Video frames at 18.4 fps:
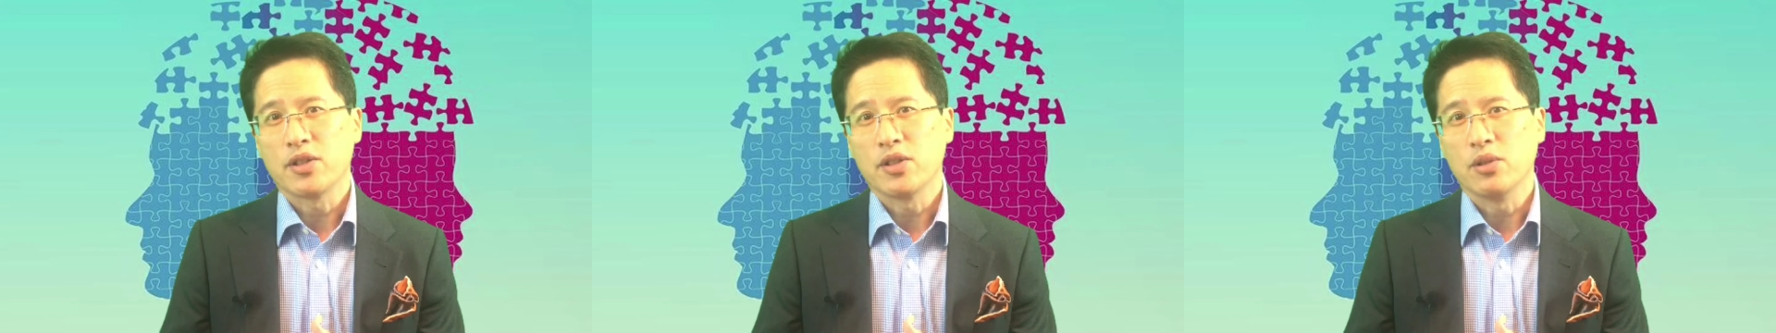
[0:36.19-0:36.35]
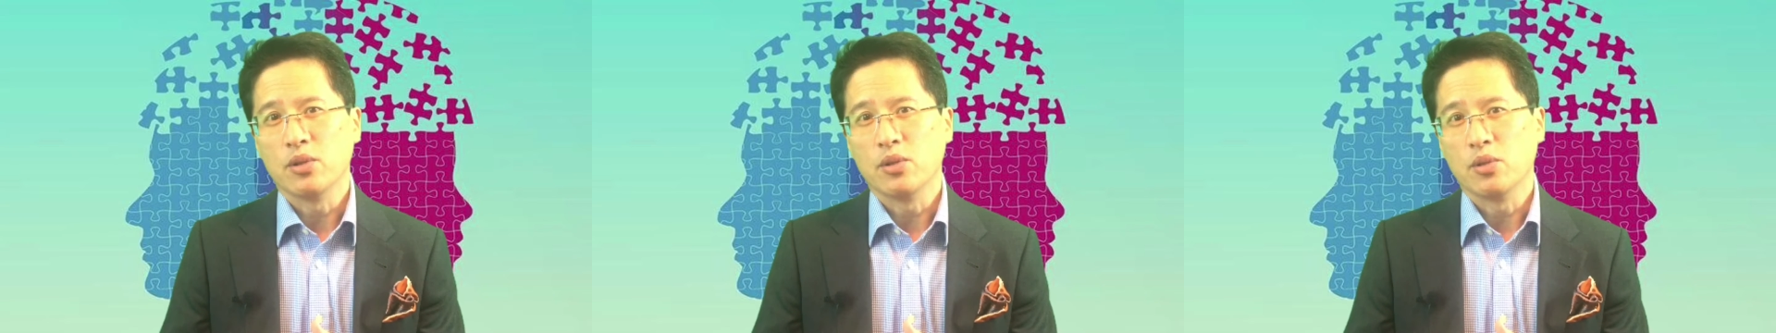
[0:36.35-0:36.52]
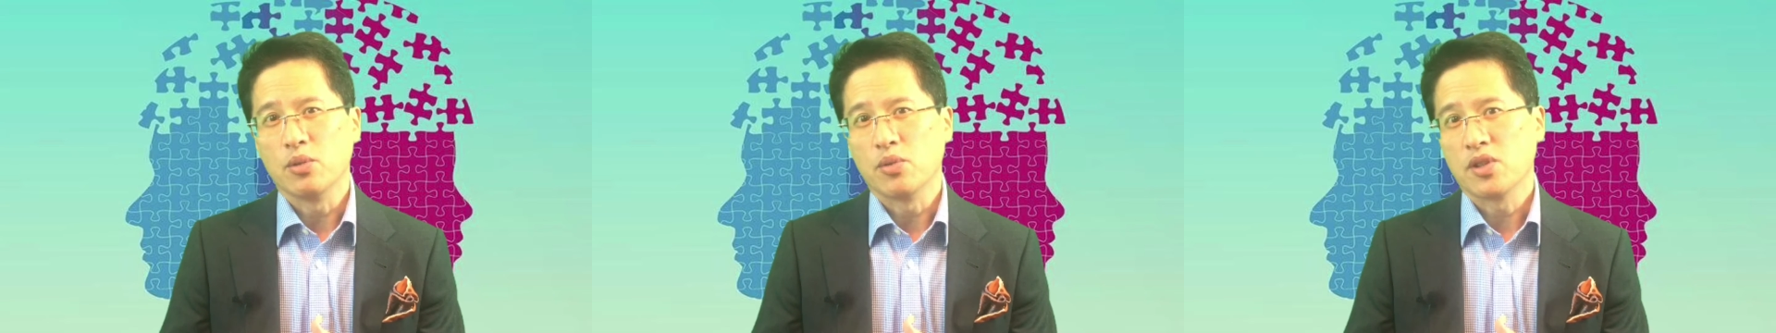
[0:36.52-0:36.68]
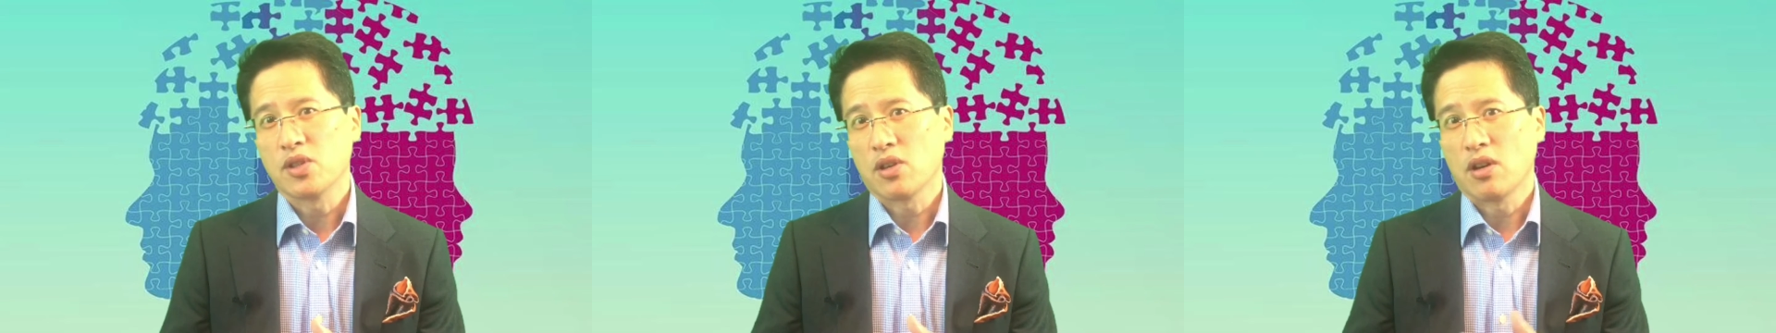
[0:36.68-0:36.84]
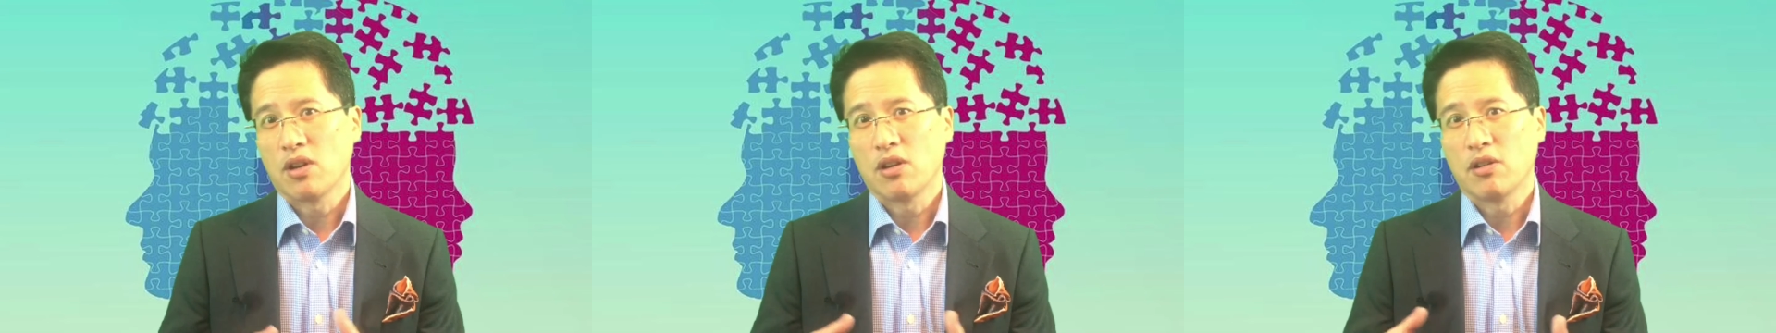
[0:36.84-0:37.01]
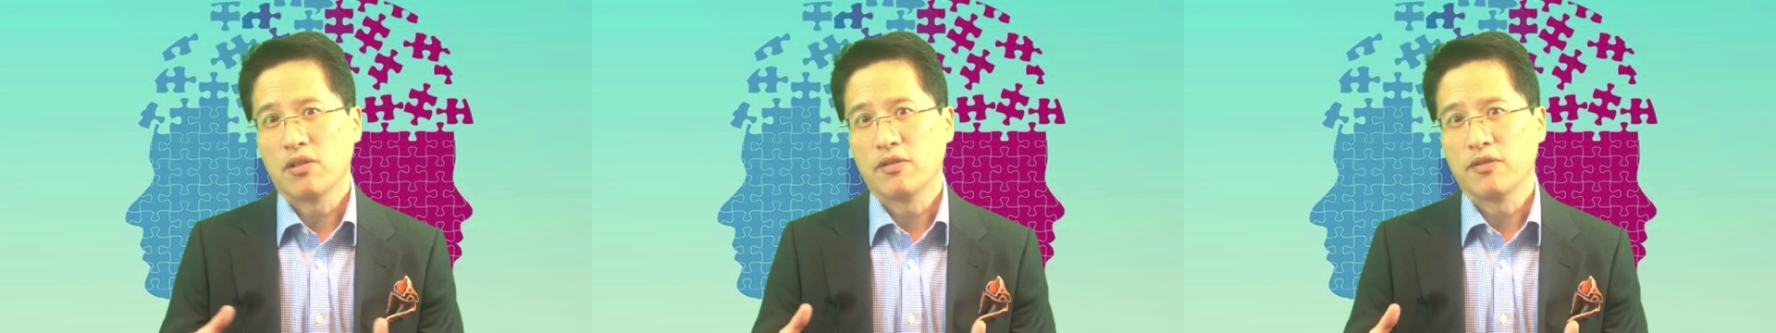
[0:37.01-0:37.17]
to
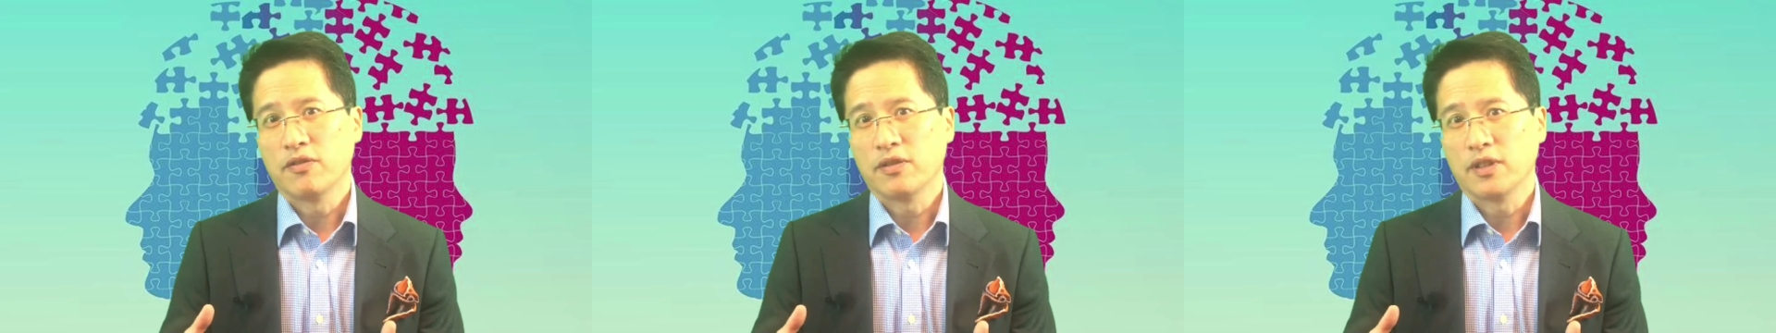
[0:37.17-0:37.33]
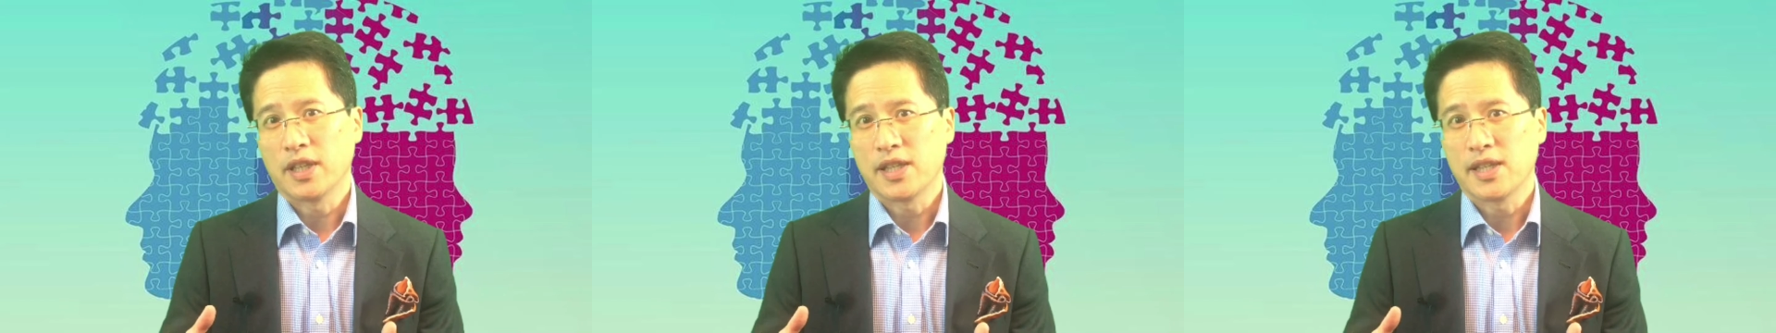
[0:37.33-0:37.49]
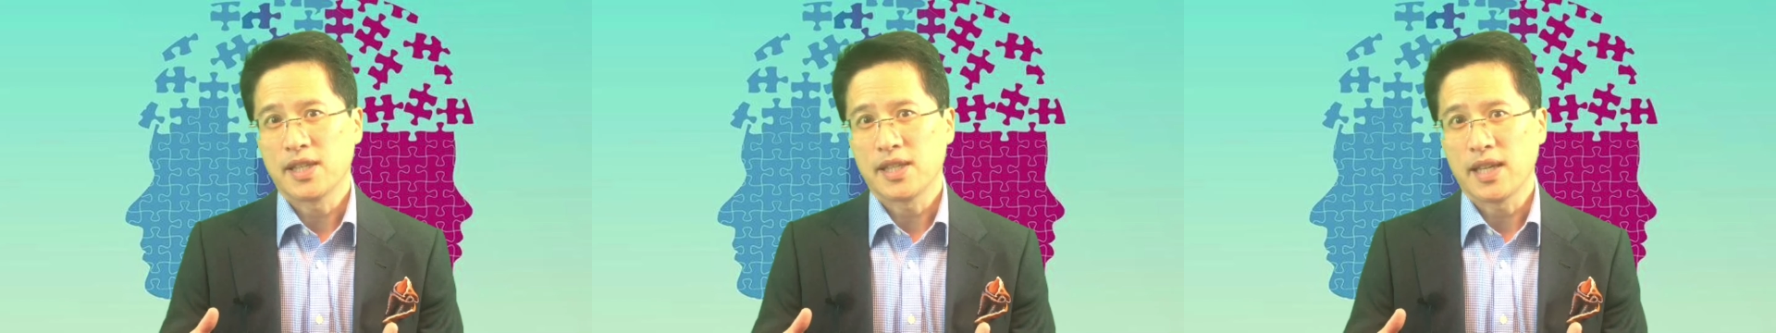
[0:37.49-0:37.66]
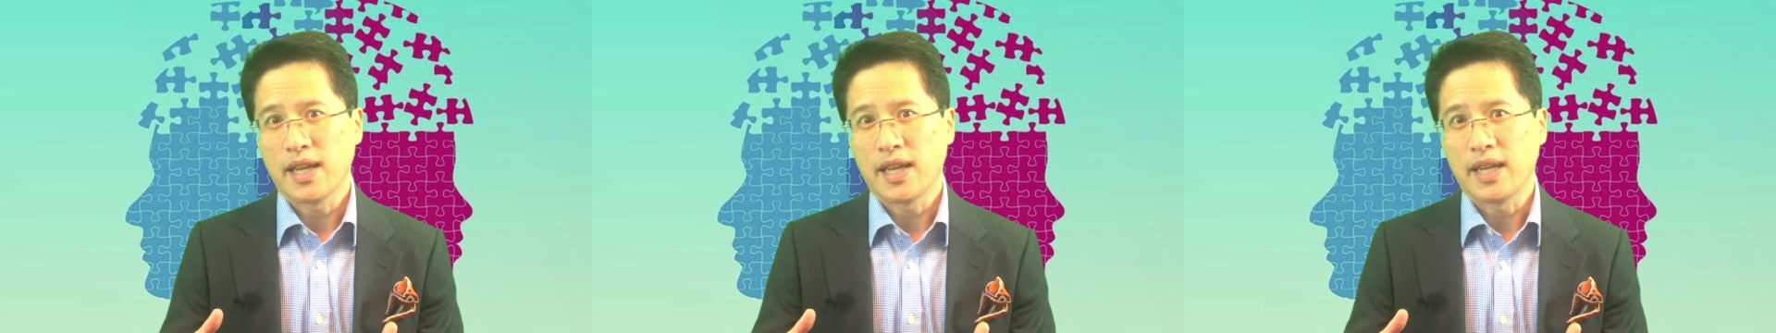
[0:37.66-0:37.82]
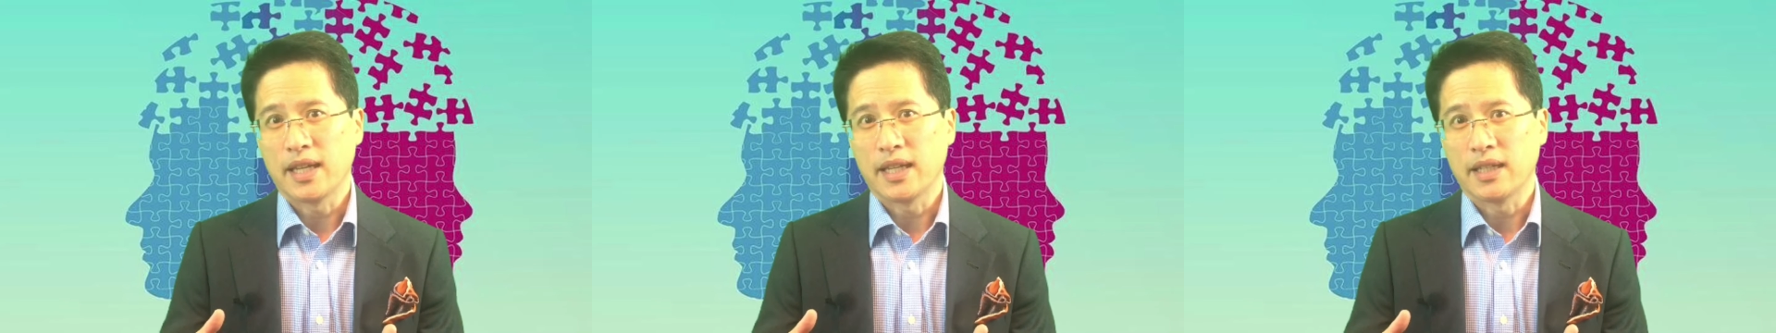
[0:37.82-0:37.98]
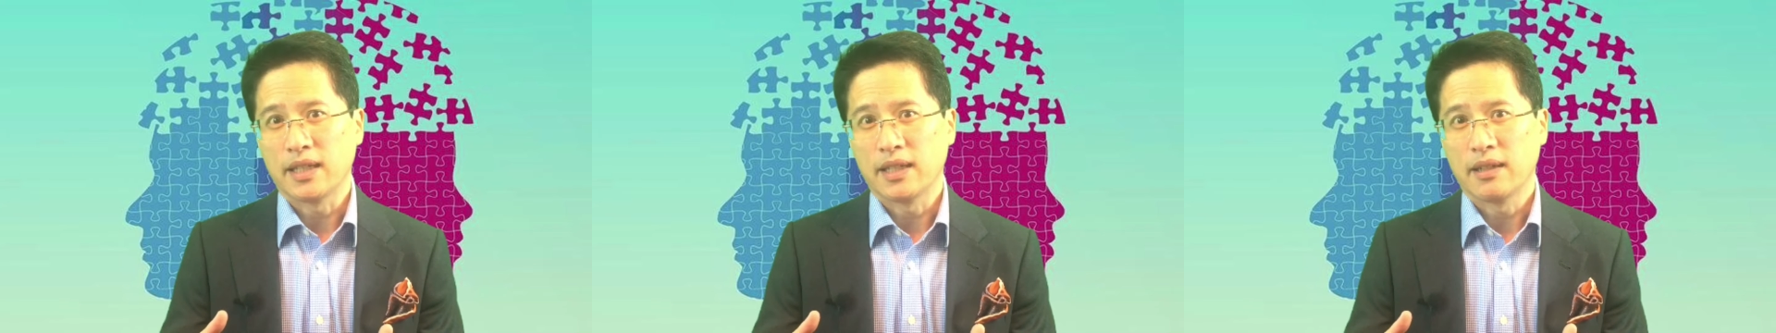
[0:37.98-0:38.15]
solve, let's
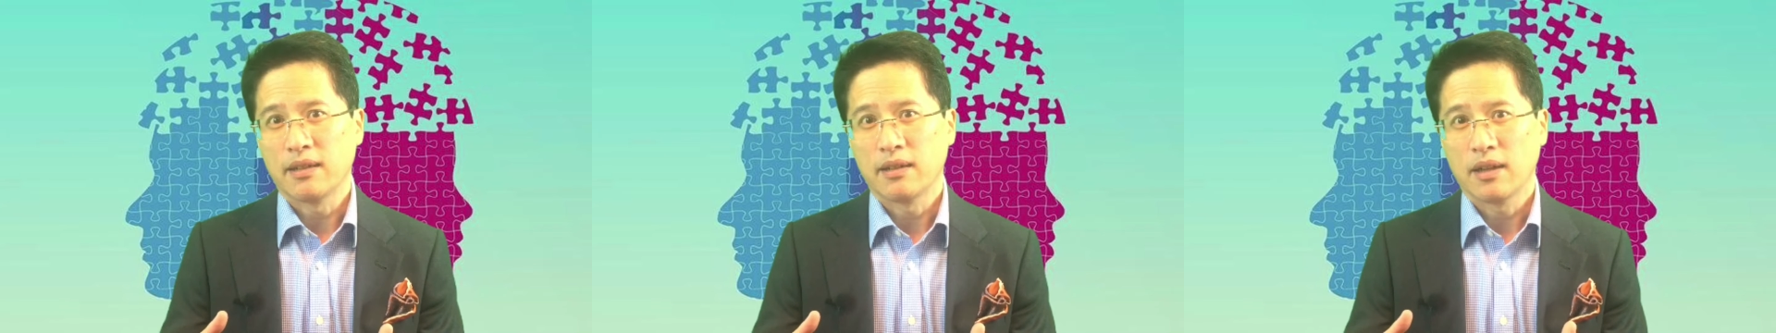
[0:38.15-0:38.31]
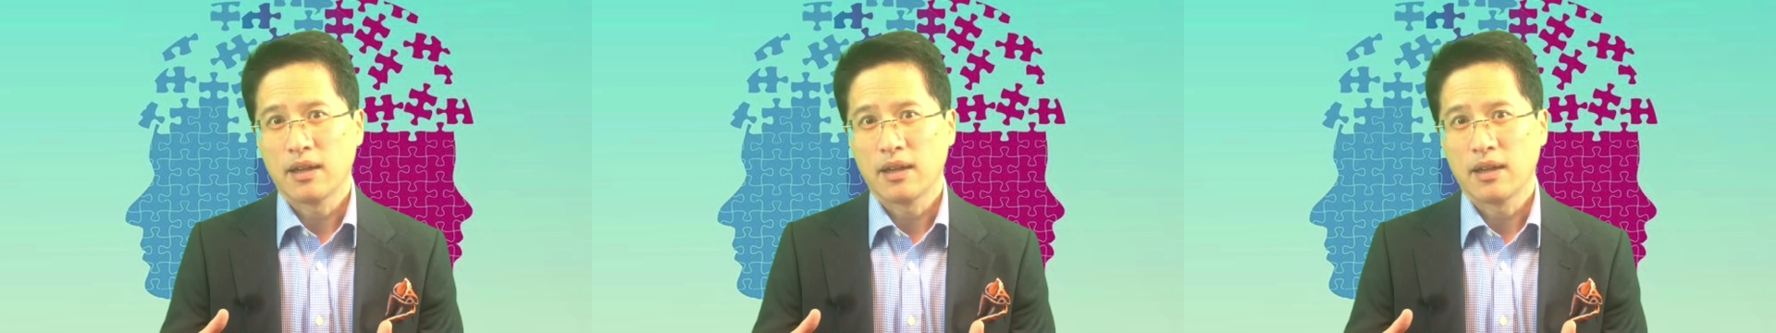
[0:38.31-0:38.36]
say,